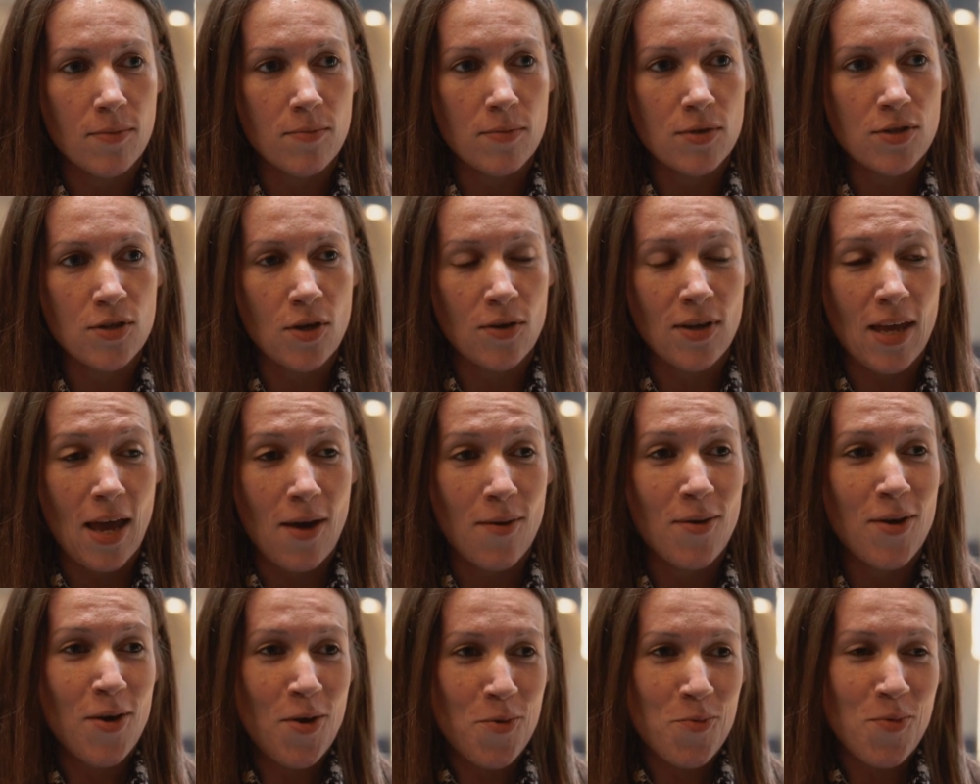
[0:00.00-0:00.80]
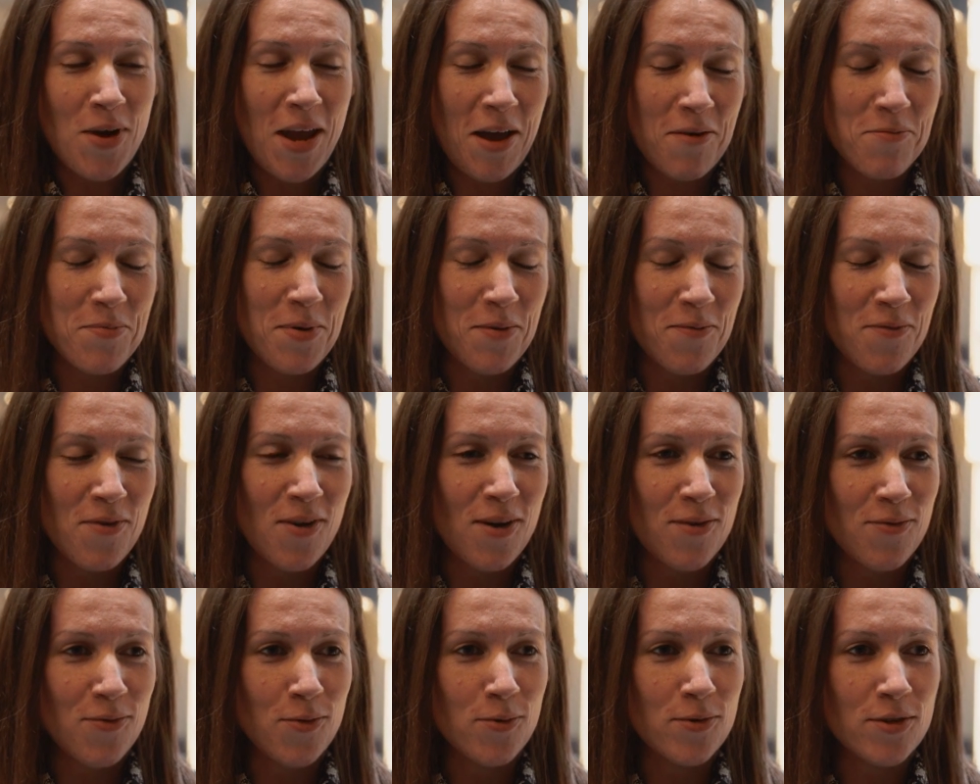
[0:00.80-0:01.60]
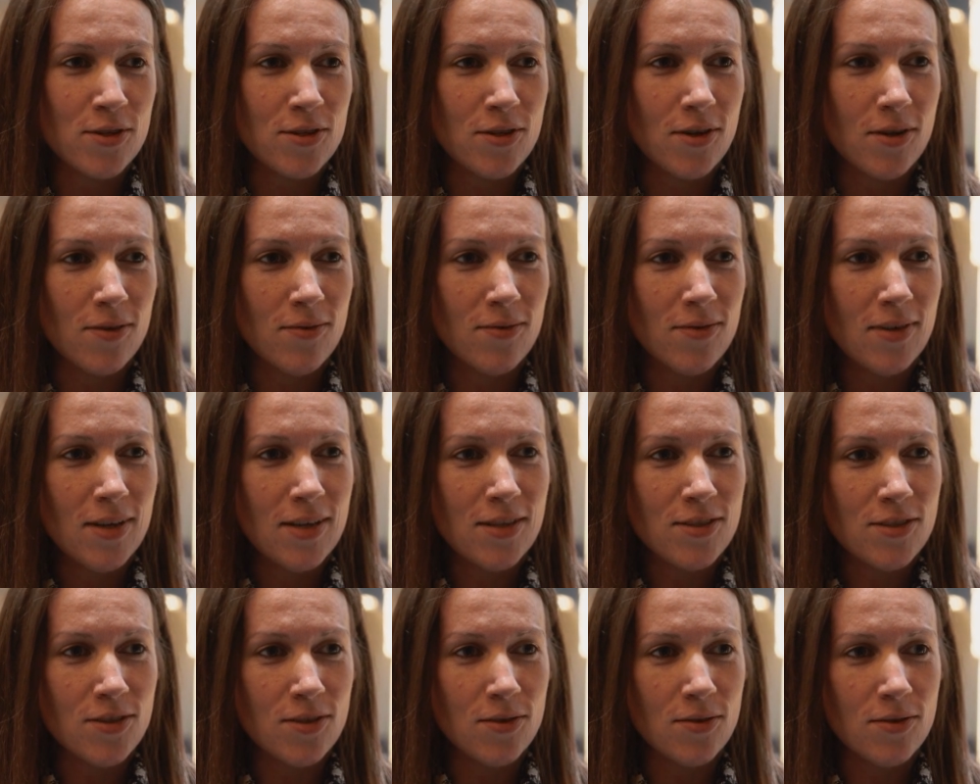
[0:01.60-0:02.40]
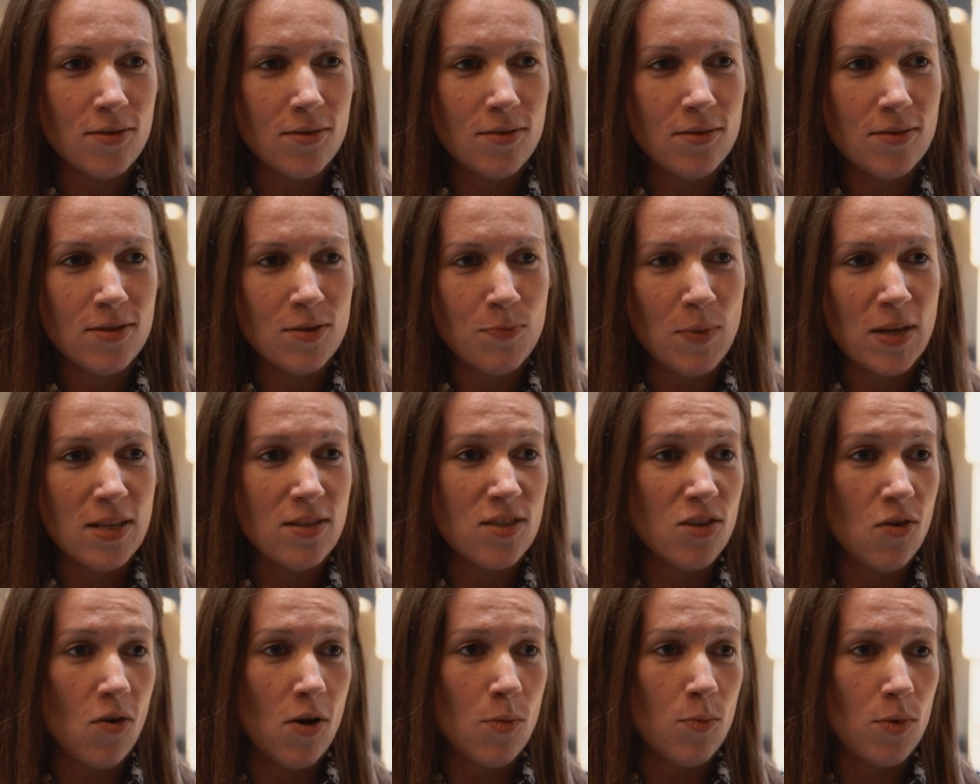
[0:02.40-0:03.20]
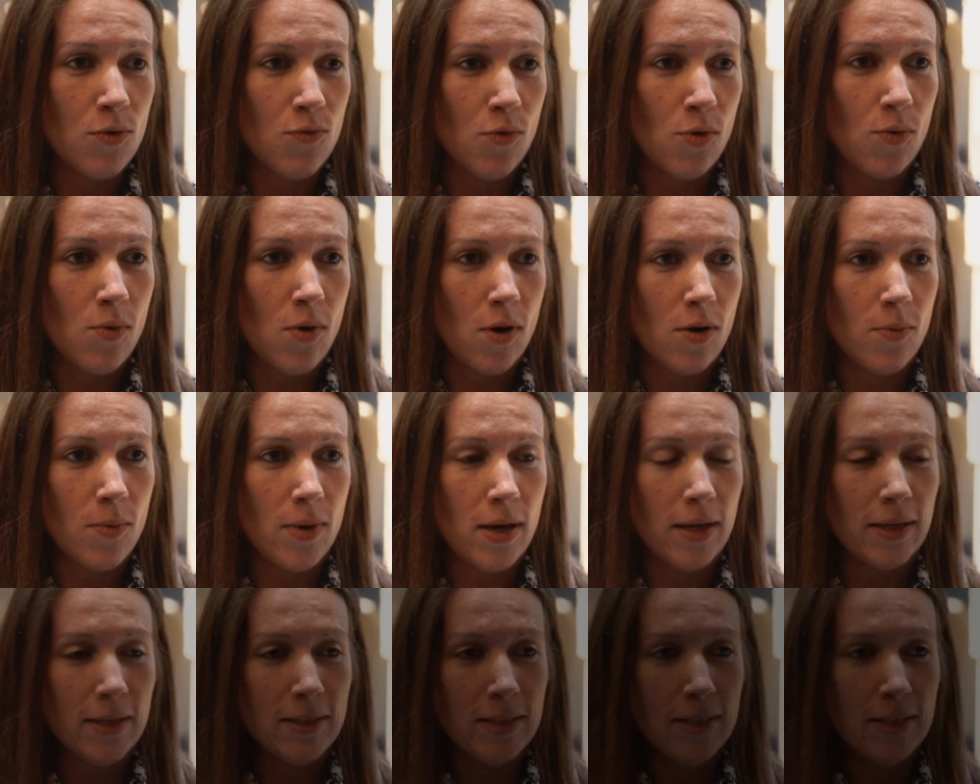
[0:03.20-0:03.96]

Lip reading: So yeah, we have been very fortunate to spend time with Royal Holloway.